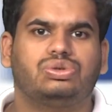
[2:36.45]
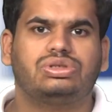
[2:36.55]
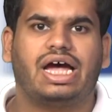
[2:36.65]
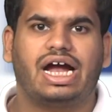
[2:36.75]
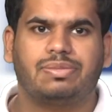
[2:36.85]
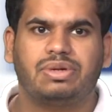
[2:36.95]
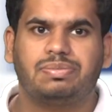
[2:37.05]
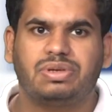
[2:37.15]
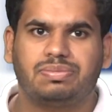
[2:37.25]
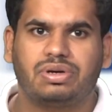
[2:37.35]
Jews had
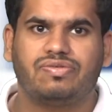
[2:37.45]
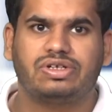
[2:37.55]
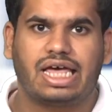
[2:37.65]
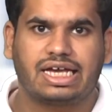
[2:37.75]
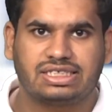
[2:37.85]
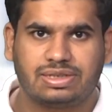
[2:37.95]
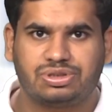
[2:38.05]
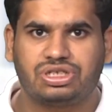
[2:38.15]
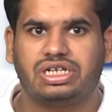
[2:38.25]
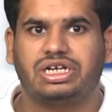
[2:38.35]
been people with
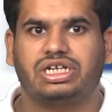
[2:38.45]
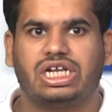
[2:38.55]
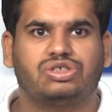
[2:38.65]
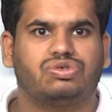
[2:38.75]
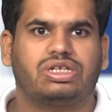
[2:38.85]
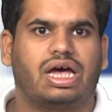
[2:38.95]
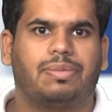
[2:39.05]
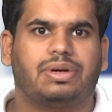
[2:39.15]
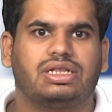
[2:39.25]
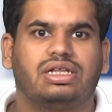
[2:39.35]
exceptional intellectual
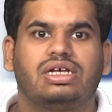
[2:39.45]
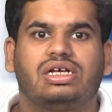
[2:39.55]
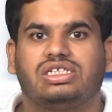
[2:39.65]
capital,